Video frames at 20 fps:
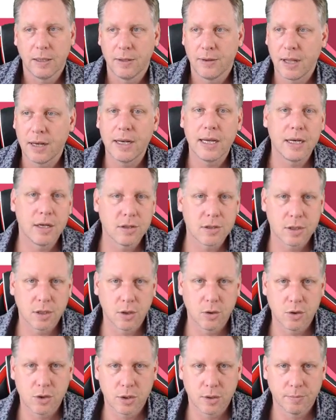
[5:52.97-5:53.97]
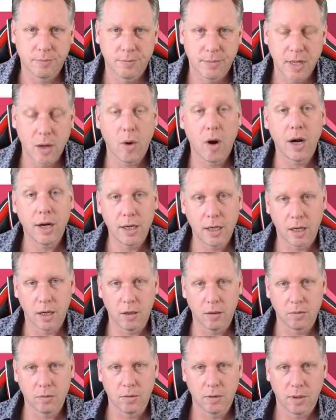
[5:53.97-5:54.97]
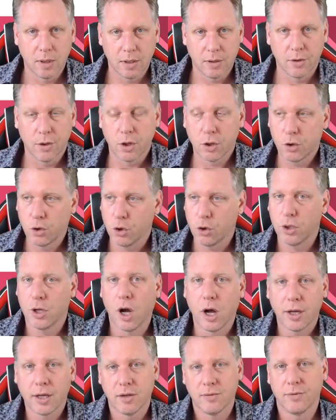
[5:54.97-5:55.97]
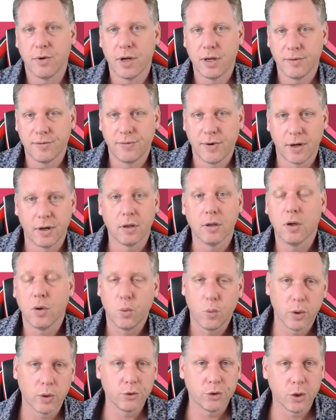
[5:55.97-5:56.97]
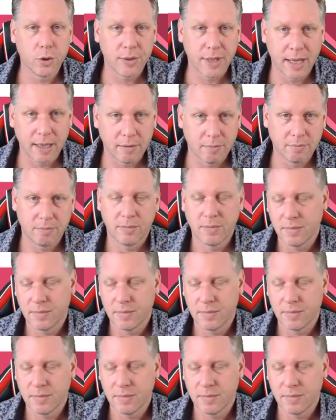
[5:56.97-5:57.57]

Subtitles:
they need a solution. Now I know that a good high converting funnel will do that.